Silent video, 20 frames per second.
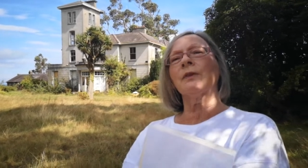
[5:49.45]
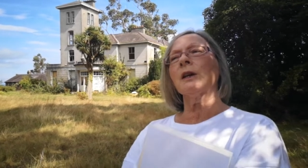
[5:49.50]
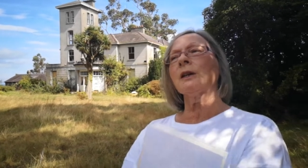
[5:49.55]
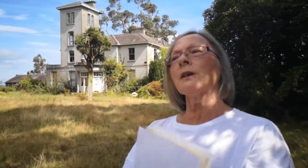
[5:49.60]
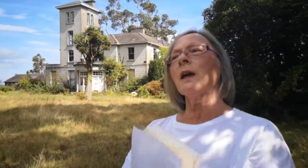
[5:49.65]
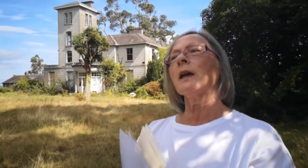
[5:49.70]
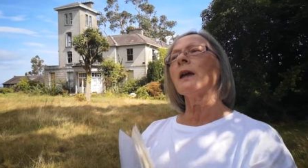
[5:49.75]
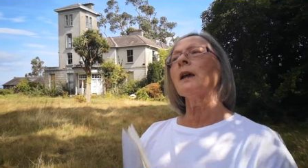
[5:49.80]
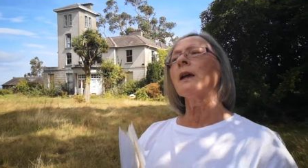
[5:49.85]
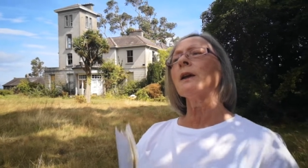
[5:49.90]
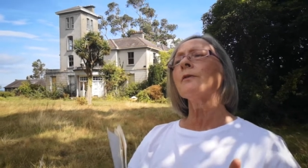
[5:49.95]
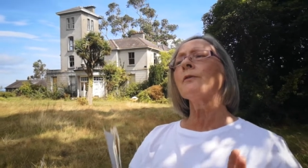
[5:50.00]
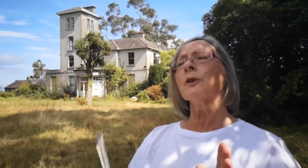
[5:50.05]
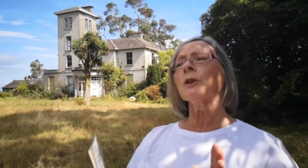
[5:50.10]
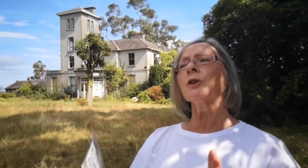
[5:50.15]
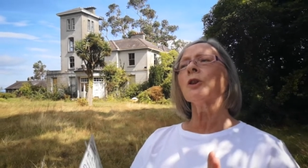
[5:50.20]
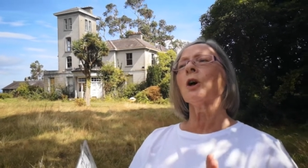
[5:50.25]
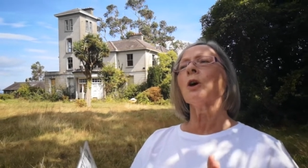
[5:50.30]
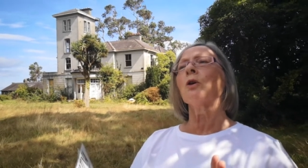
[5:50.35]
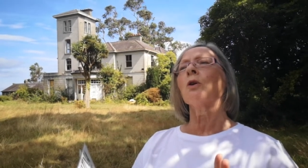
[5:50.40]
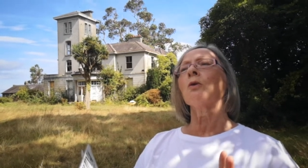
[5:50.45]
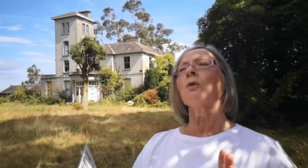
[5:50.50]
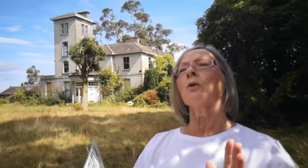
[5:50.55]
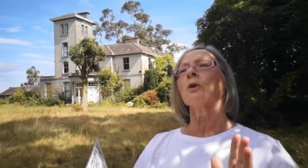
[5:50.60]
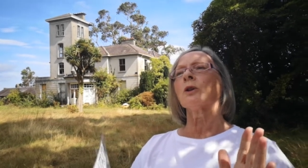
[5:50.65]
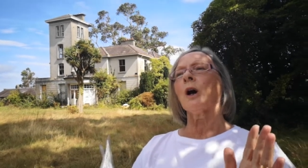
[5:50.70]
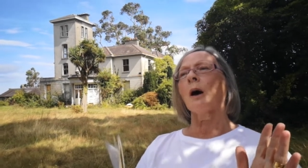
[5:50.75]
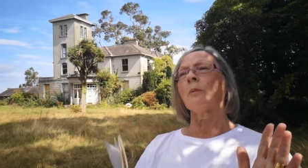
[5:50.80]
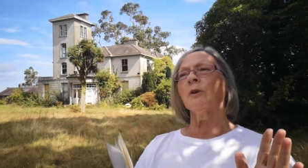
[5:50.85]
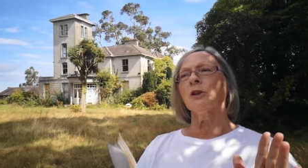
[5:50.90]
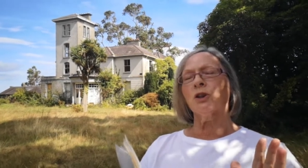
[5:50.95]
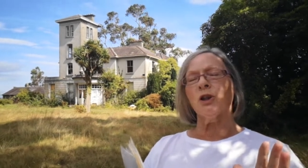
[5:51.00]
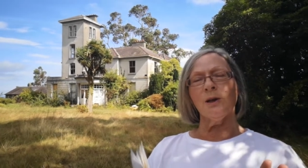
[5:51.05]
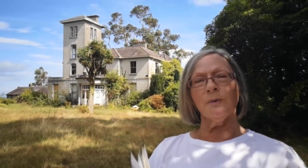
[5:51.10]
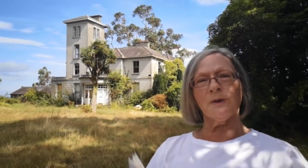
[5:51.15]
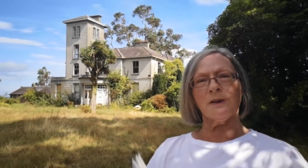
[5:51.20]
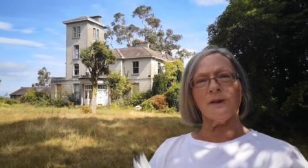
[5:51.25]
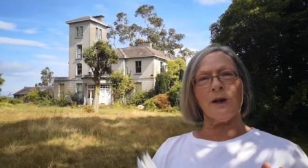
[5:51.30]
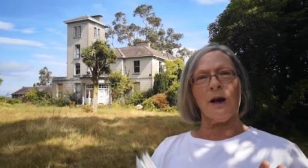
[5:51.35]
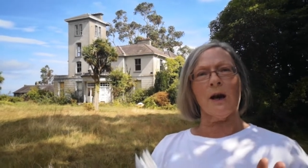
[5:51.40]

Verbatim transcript: They, even though, I mean, she was a